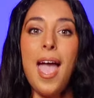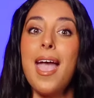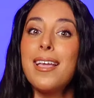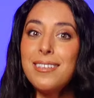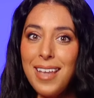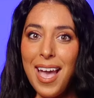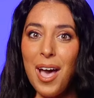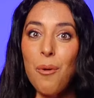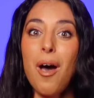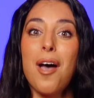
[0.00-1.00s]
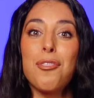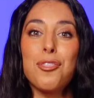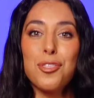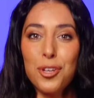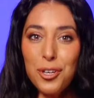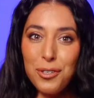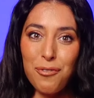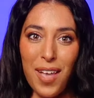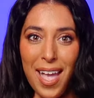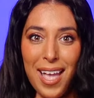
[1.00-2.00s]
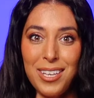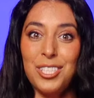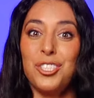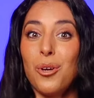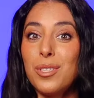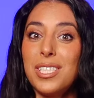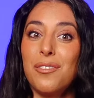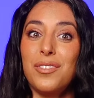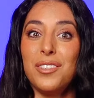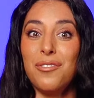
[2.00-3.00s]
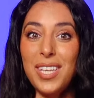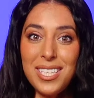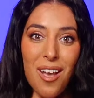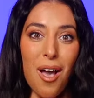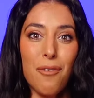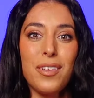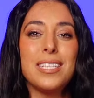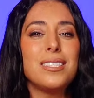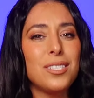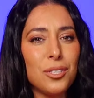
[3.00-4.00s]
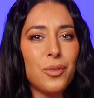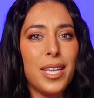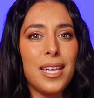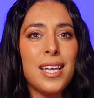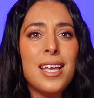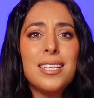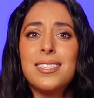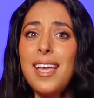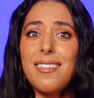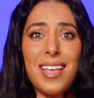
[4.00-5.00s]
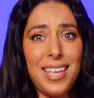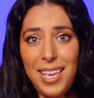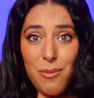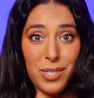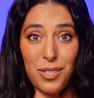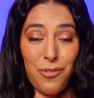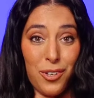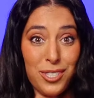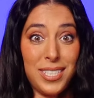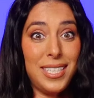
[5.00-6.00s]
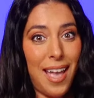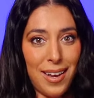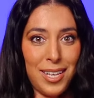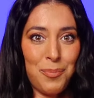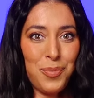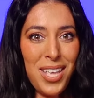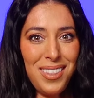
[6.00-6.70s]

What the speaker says: And now, a third fan, Joseph Davidov, is suing, saying that he was the first to get it.